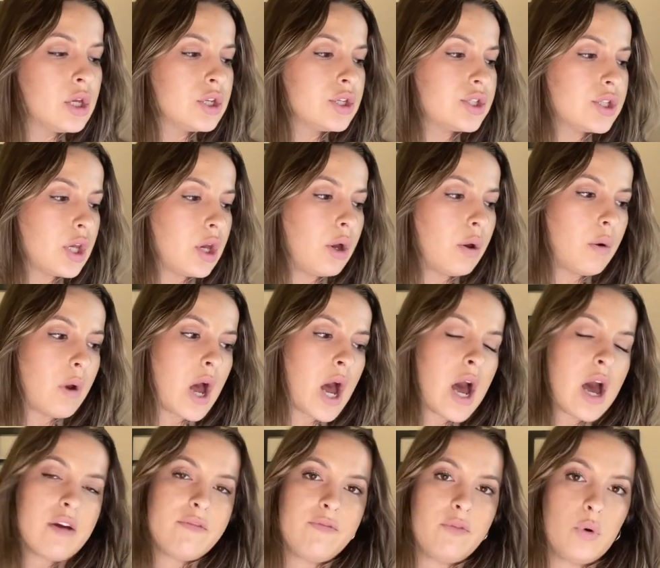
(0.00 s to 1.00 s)
So
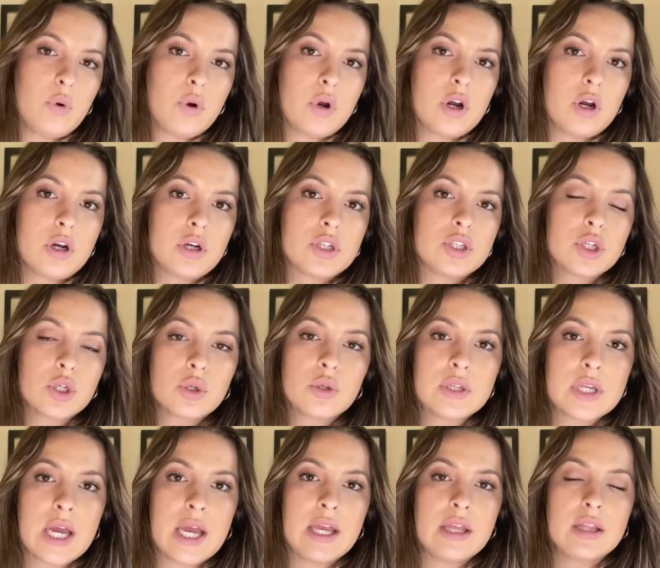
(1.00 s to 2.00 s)
for circle
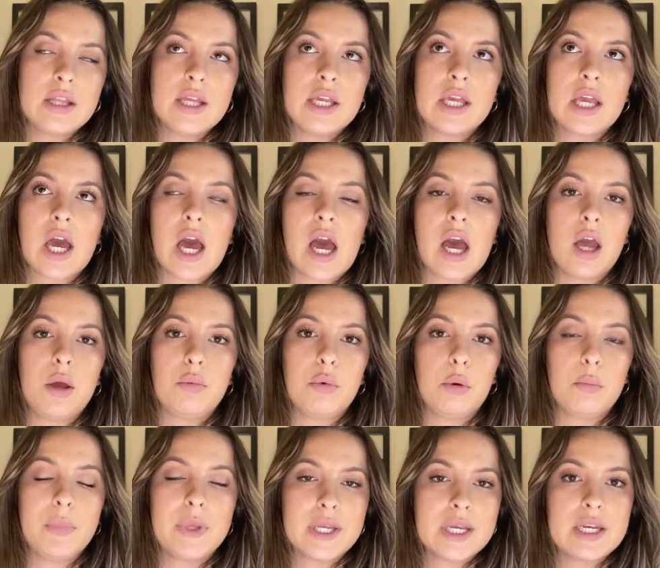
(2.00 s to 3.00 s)
dialing, I
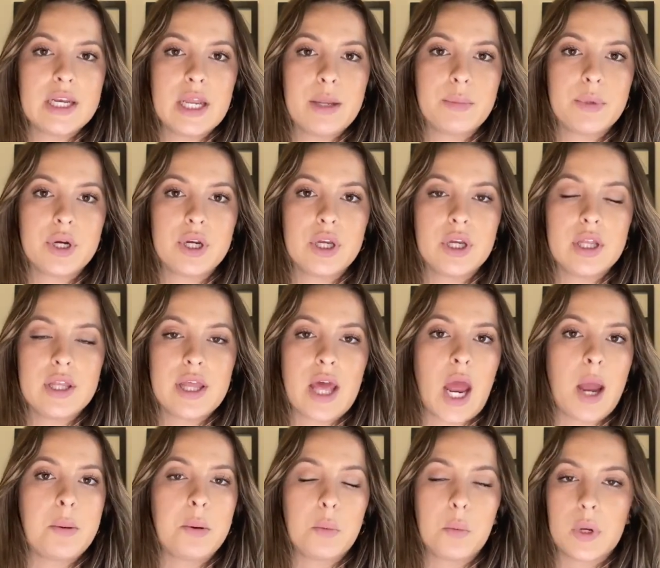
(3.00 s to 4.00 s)
will pick a neighborhood
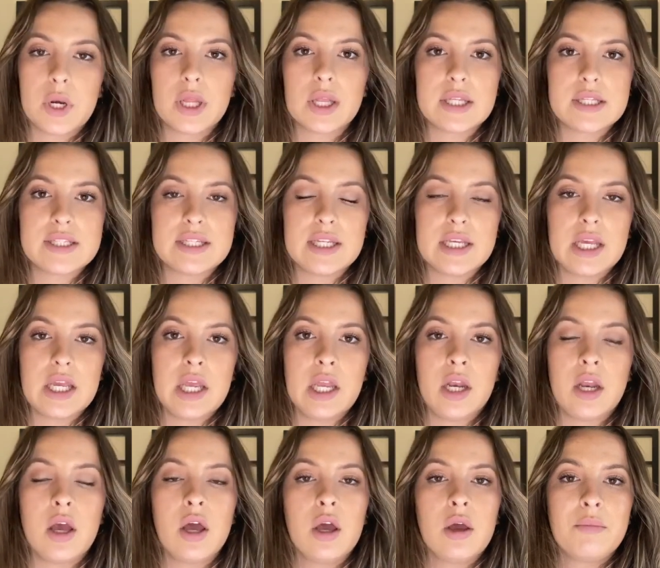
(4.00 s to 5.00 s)
that I would want a listing
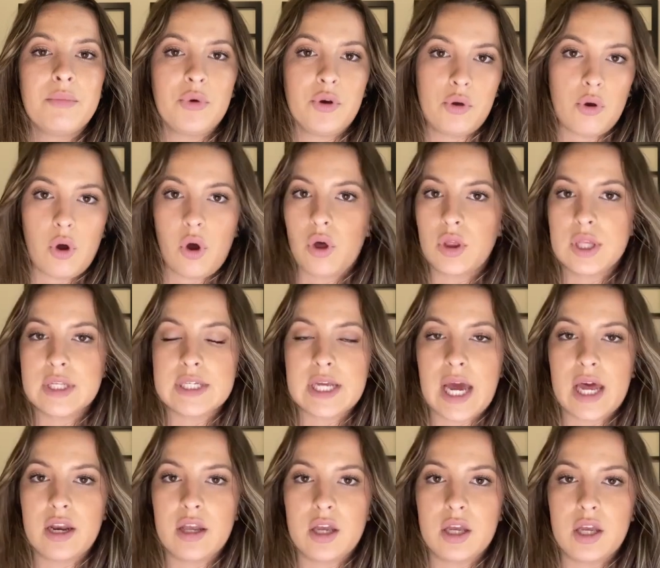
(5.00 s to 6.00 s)
in, pull all the
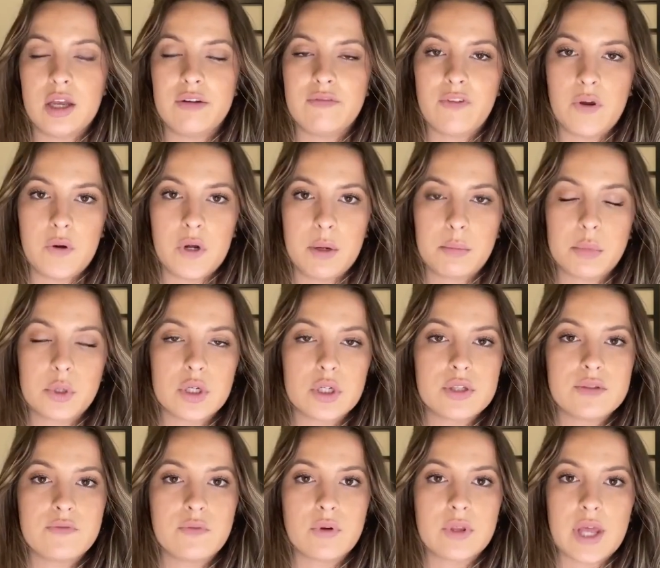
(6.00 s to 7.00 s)
data and phone numbers
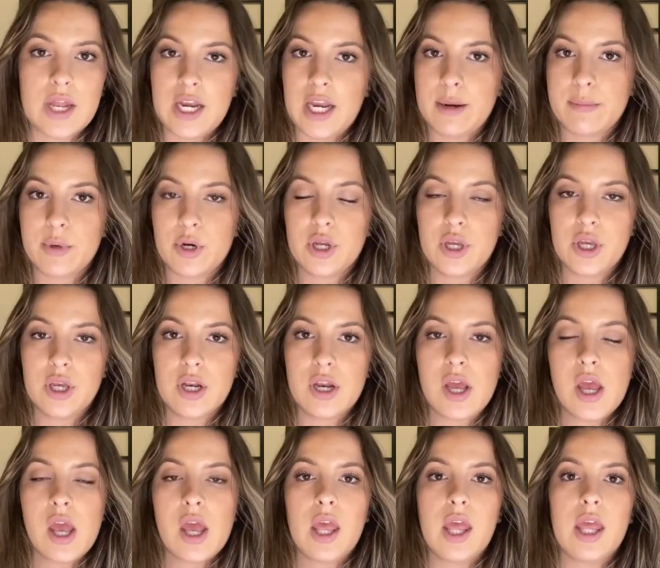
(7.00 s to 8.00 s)
for that neighborhood,
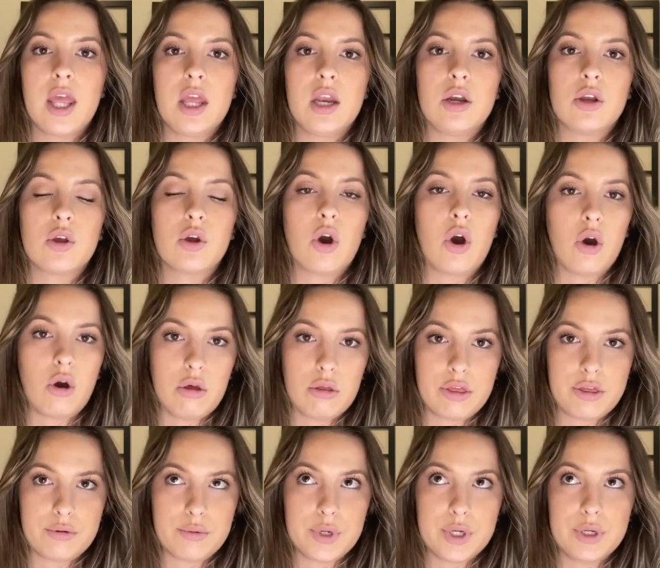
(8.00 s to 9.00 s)
and call
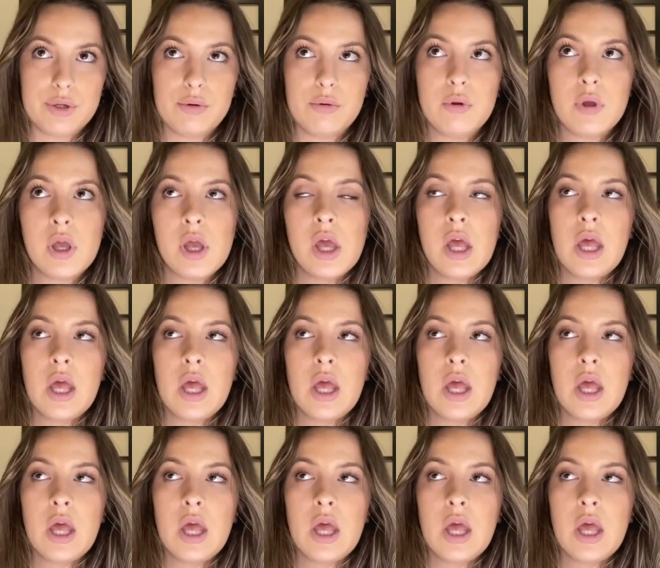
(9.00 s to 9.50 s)
through.